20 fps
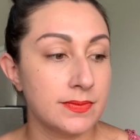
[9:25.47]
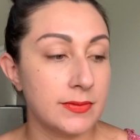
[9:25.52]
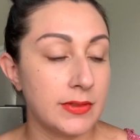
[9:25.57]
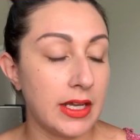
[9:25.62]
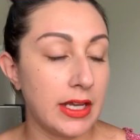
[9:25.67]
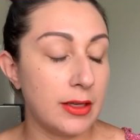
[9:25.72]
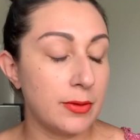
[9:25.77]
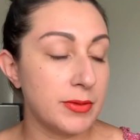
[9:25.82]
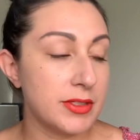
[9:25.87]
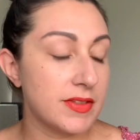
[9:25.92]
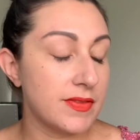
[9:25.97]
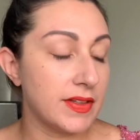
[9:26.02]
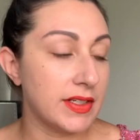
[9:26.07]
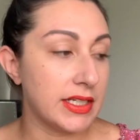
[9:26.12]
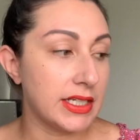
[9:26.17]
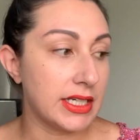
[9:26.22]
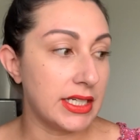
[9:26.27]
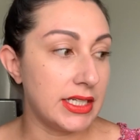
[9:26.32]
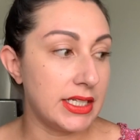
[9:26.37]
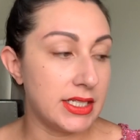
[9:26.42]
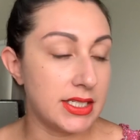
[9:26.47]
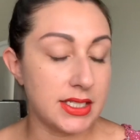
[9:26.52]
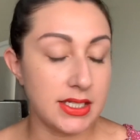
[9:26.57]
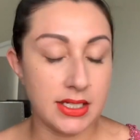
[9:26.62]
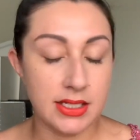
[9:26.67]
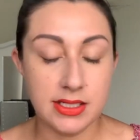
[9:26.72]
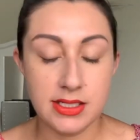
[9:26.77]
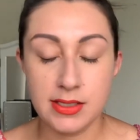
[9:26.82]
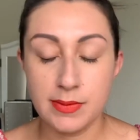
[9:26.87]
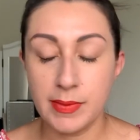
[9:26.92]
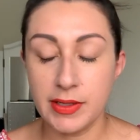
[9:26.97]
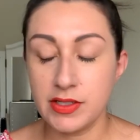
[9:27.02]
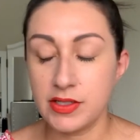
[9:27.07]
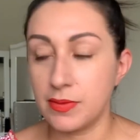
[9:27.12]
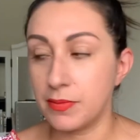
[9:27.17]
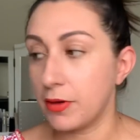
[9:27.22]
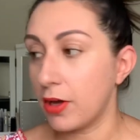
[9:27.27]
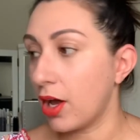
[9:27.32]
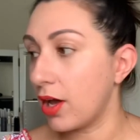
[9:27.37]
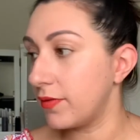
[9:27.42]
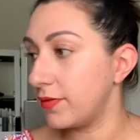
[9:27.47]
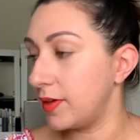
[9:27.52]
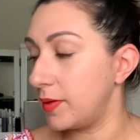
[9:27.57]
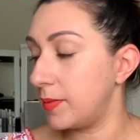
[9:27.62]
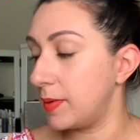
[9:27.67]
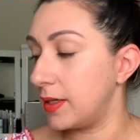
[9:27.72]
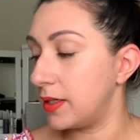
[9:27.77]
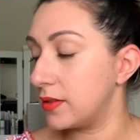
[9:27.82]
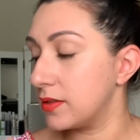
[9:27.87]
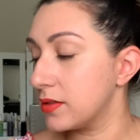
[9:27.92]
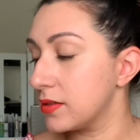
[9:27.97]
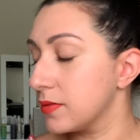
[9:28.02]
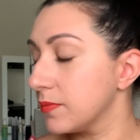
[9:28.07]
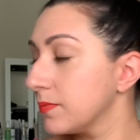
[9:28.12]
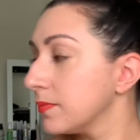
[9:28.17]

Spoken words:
I almost feel like I need to smell some coffee beans.